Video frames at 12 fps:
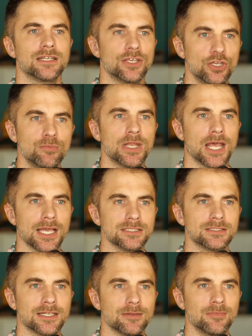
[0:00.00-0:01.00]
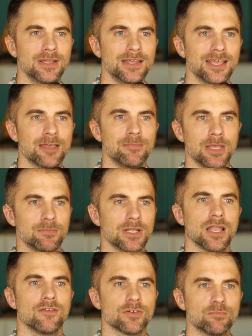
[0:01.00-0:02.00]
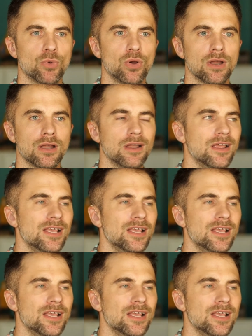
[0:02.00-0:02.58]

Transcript: It humanized him and made me love him more.